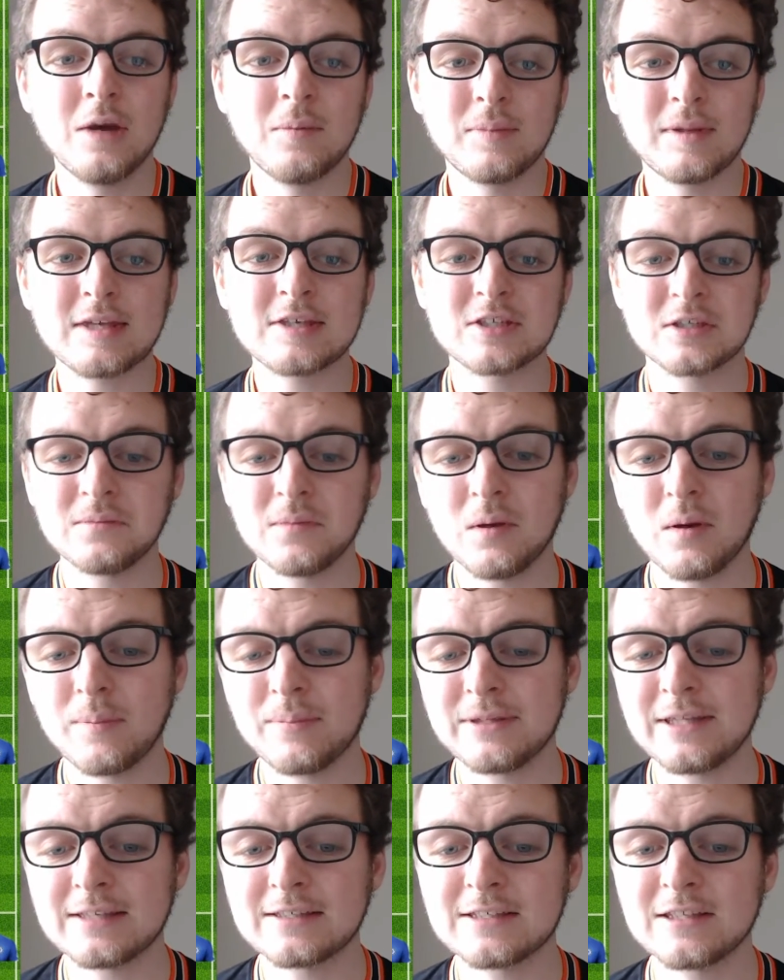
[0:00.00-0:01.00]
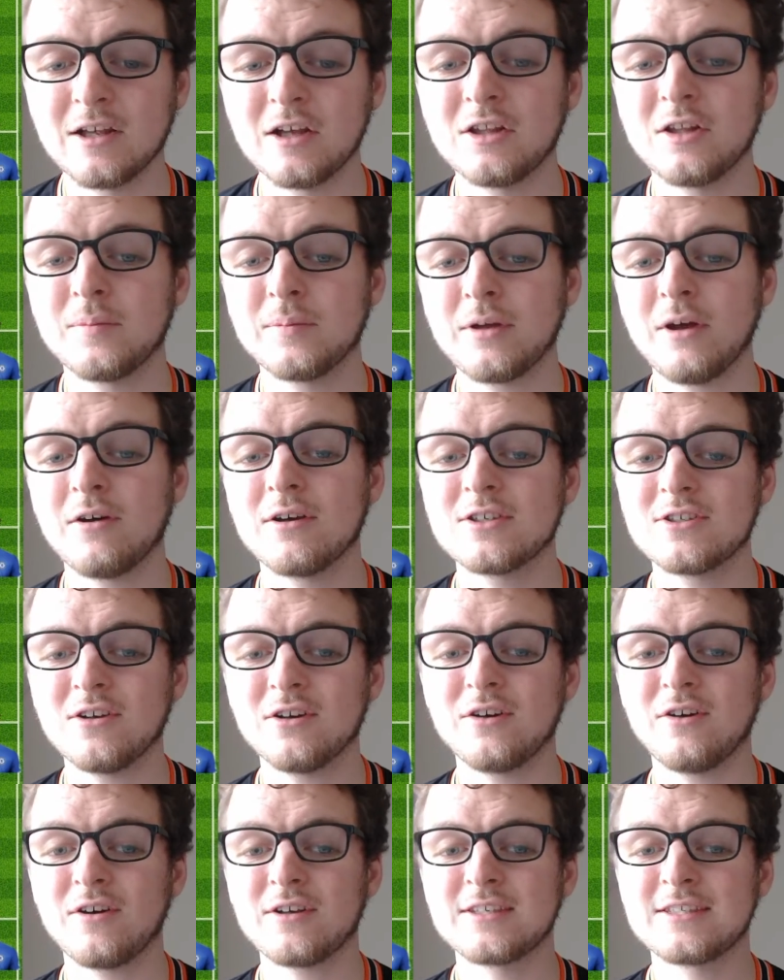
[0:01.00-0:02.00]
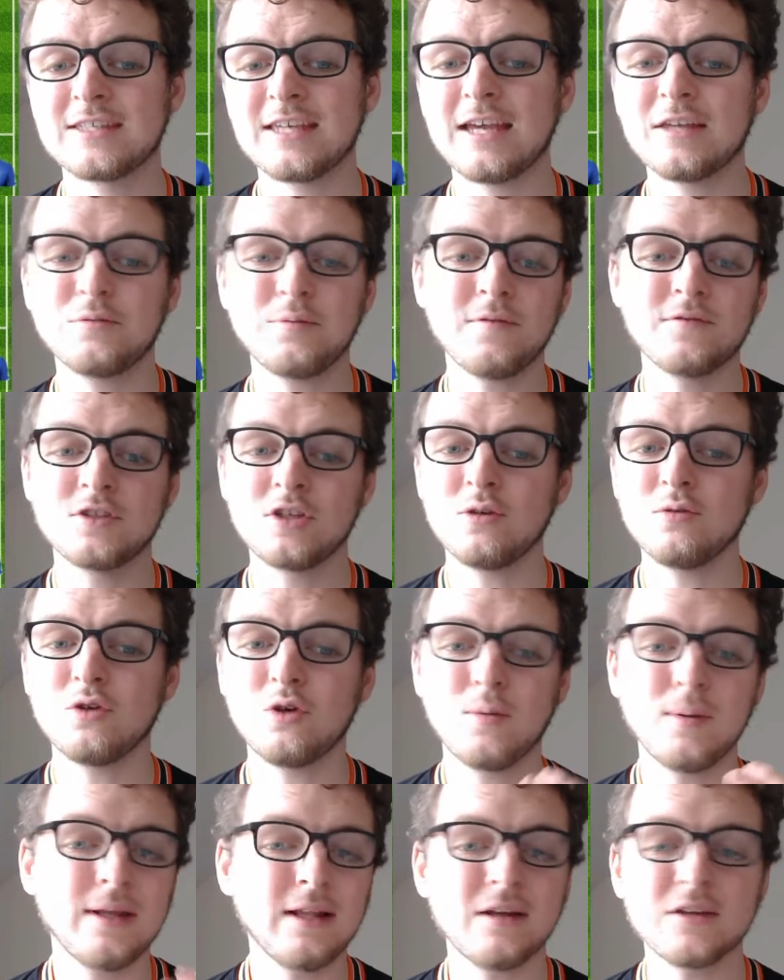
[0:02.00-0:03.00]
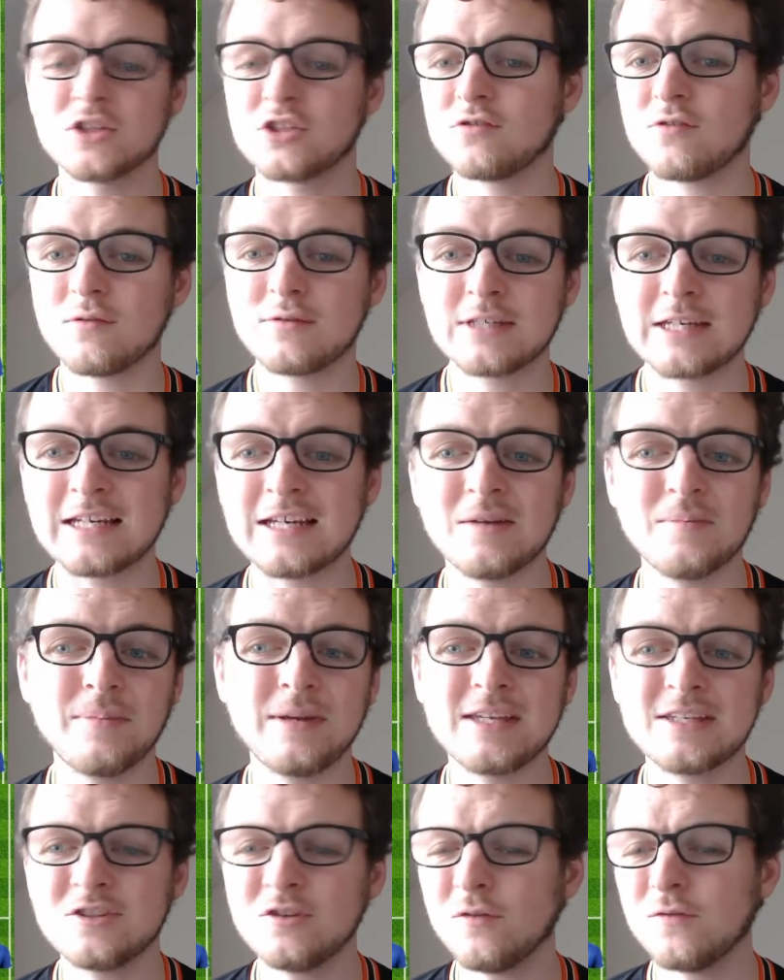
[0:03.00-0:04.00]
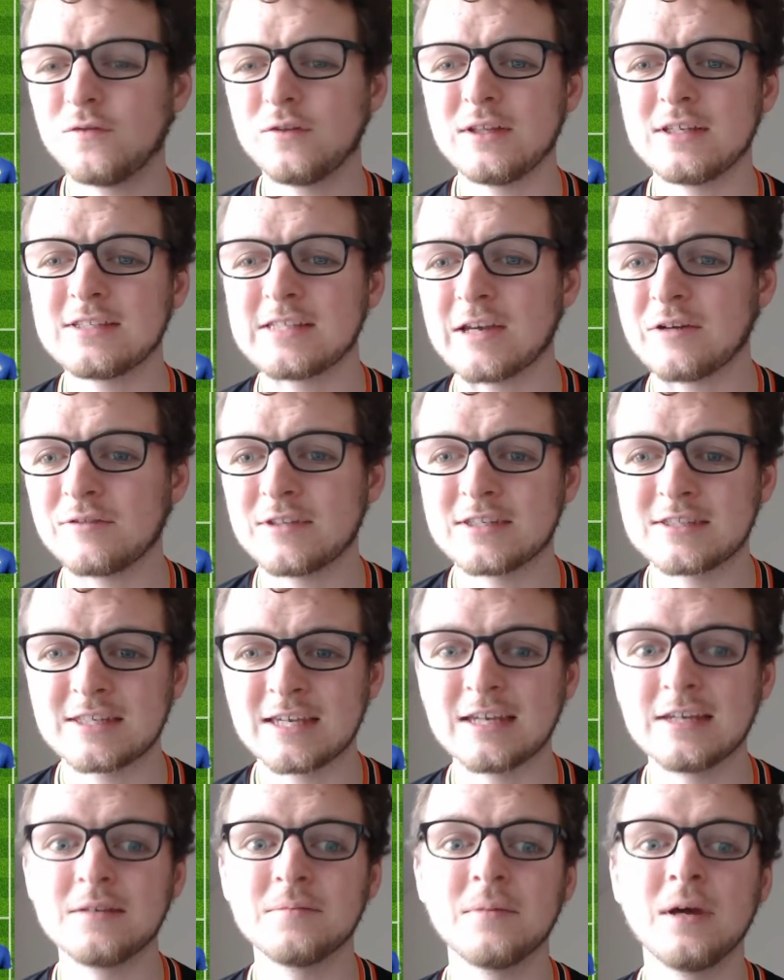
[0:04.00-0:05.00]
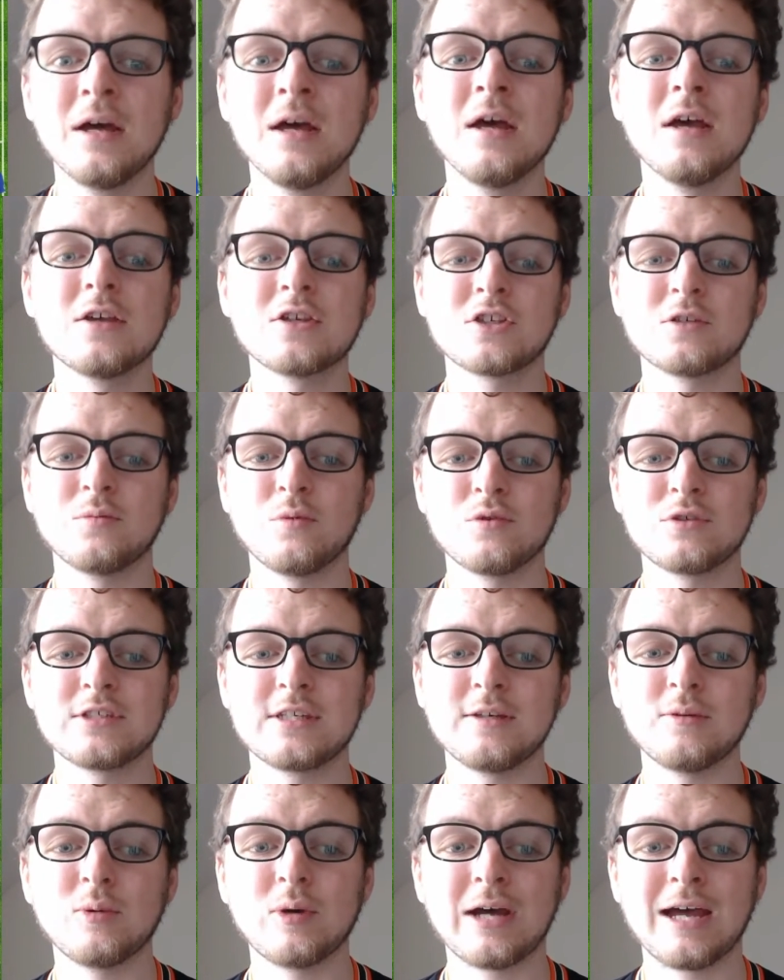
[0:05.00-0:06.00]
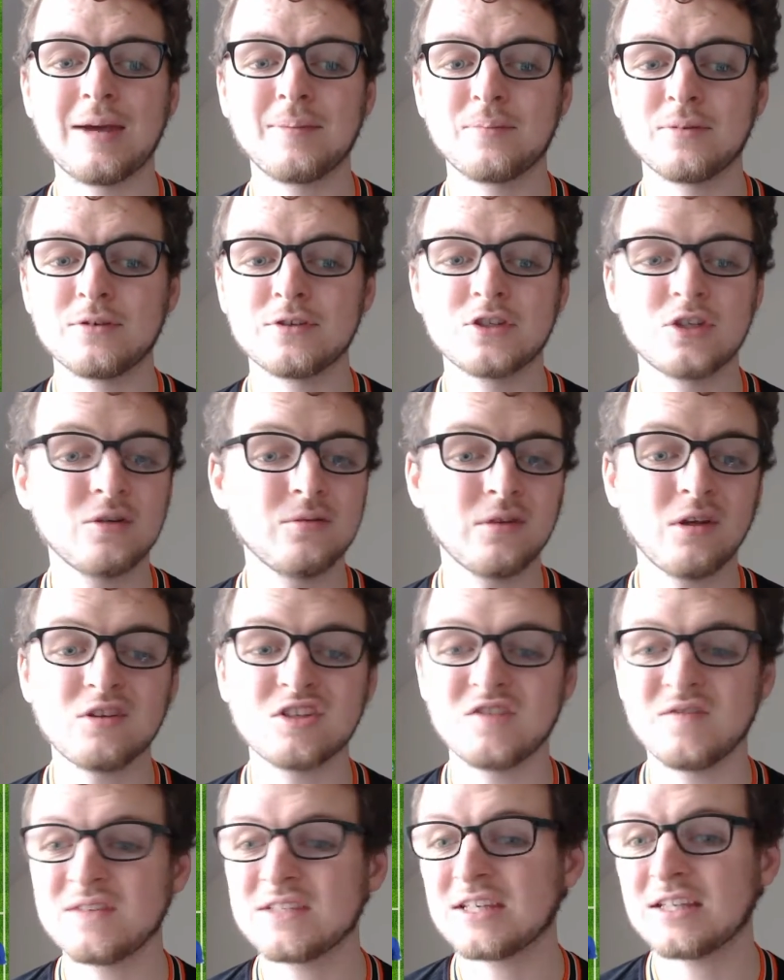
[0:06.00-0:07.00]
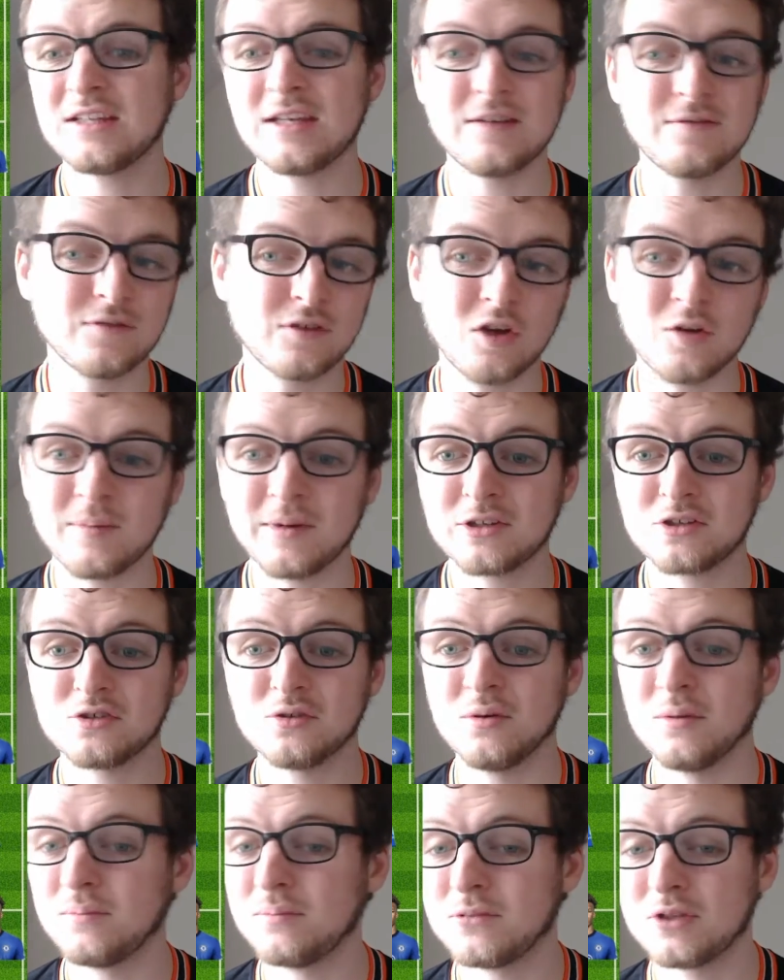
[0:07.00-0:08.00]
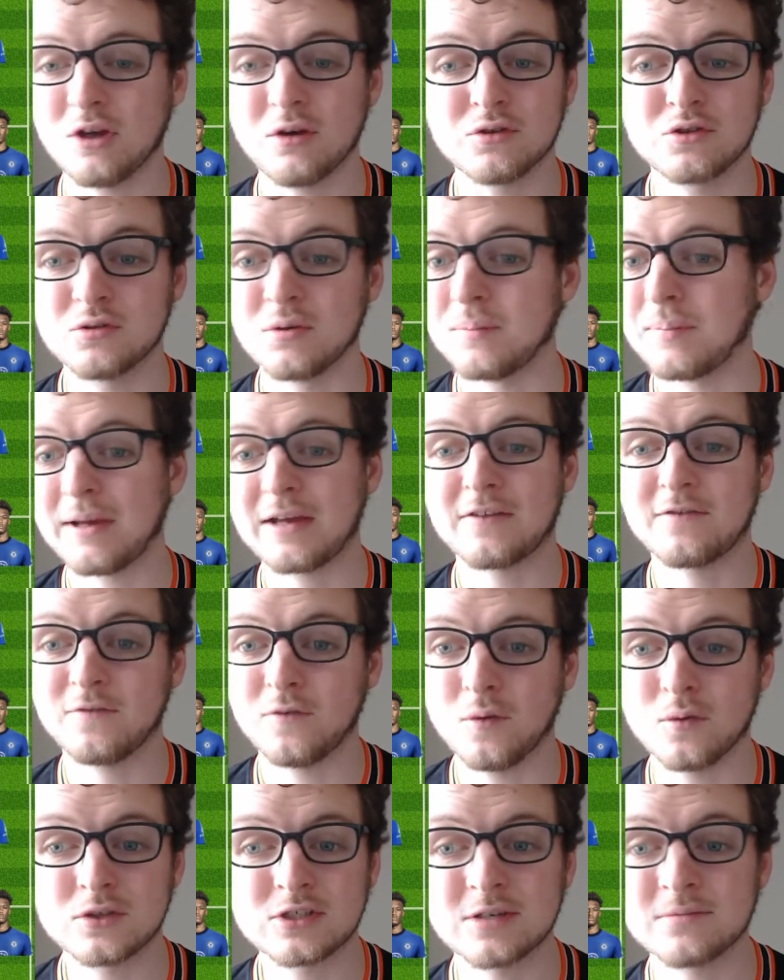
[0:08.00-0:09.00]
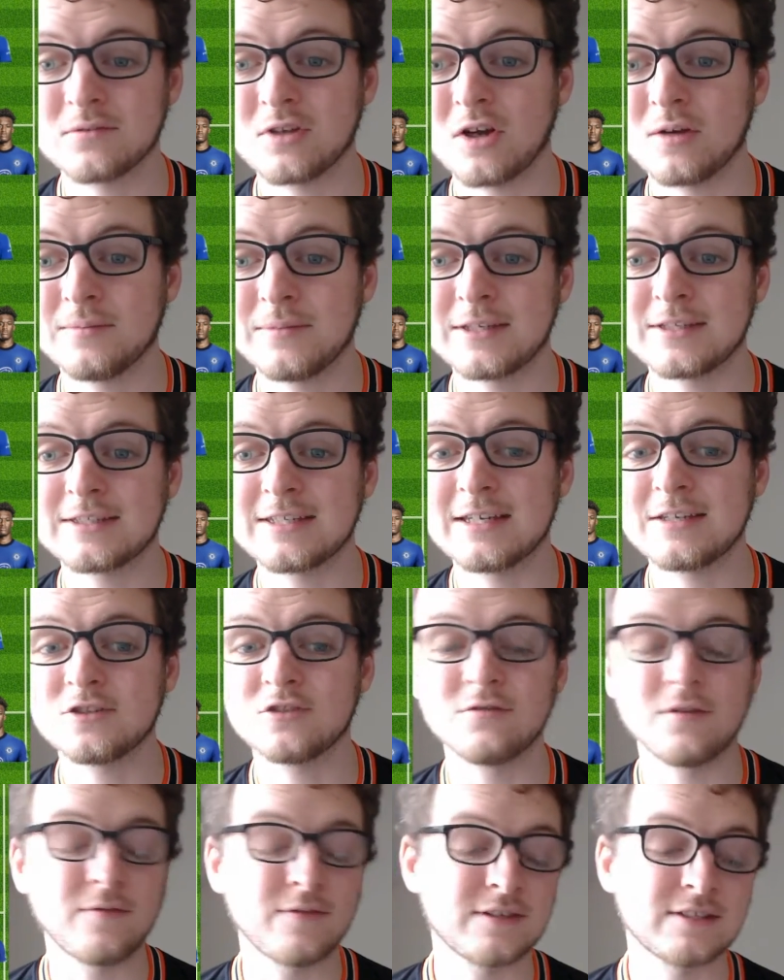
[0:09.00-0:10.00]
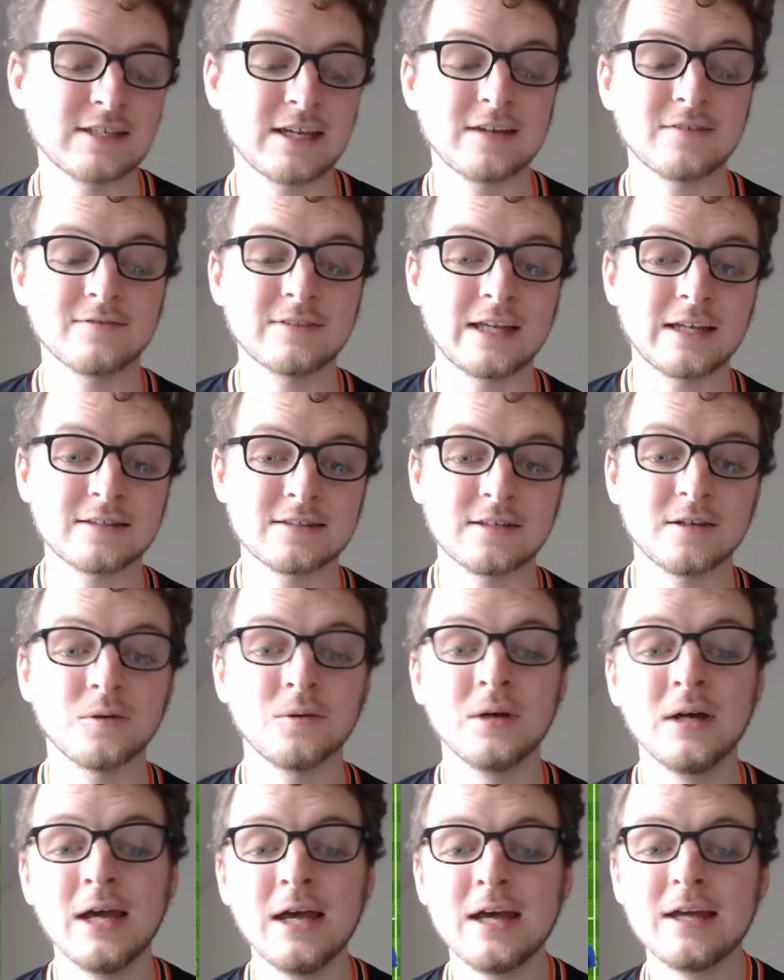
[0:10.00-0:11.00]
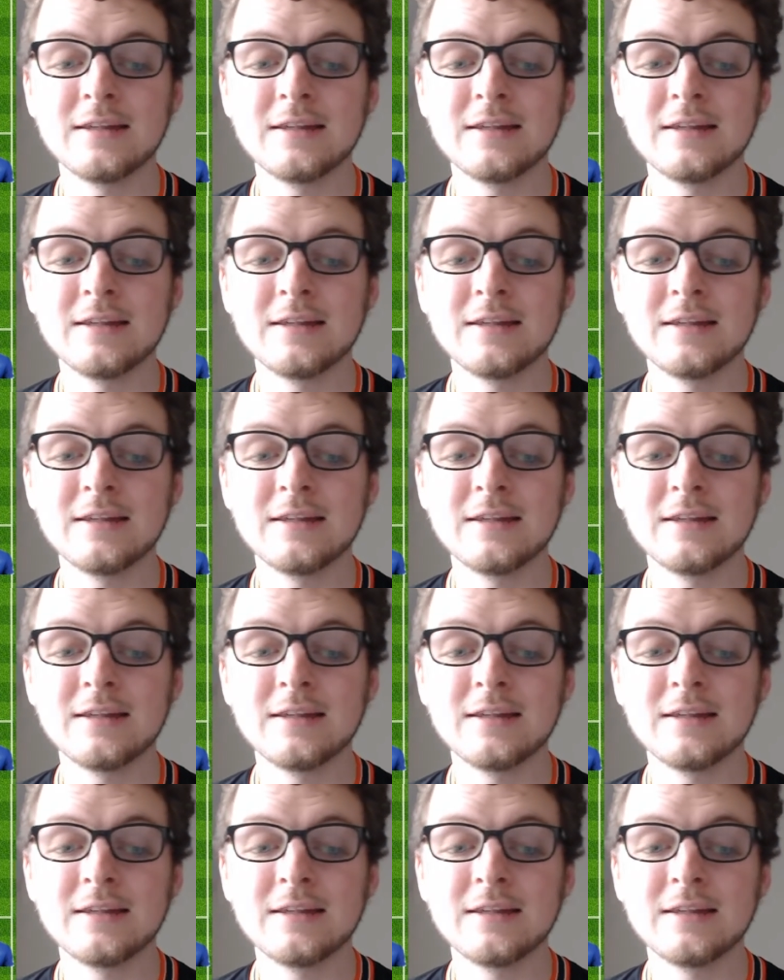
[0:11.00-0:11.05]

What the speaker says: But that's going to be my predicted lineup, guys. Like I said, with Tuchel, he likes to rotate a bit. He's not fully set on this team, so we'll see what happens. Who knows if he's going to even go to a back four sometime this season, or if he's saving that till